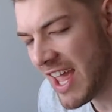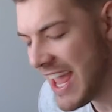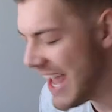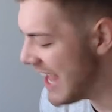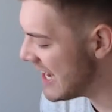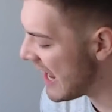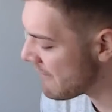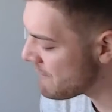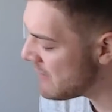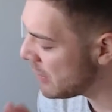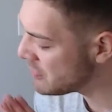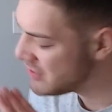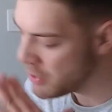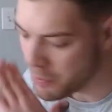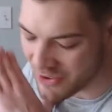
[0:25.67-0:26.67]
and I felt
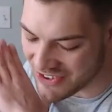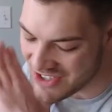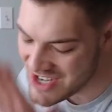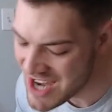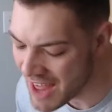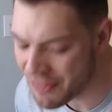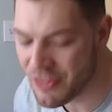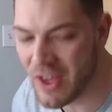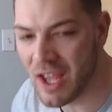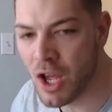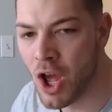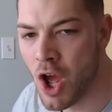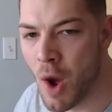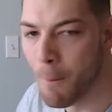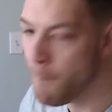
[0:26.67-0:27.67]
there was nothing
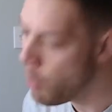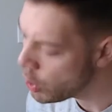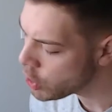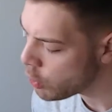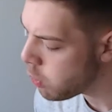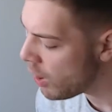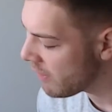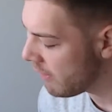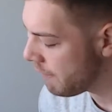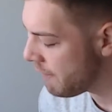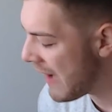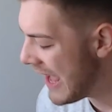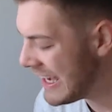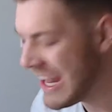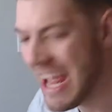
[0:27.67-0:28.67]
more
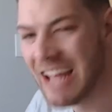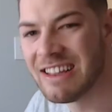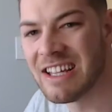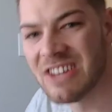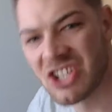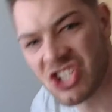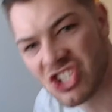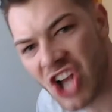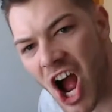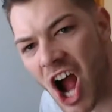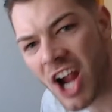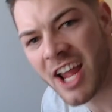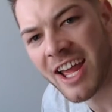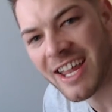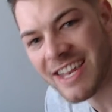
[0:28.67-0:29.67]
qualified than the
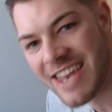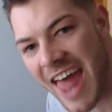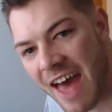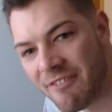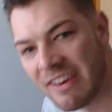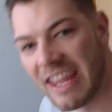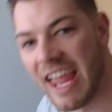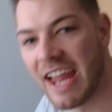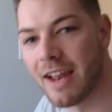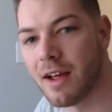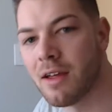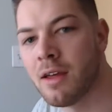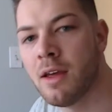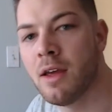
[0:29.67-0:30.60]
Shark Navigator.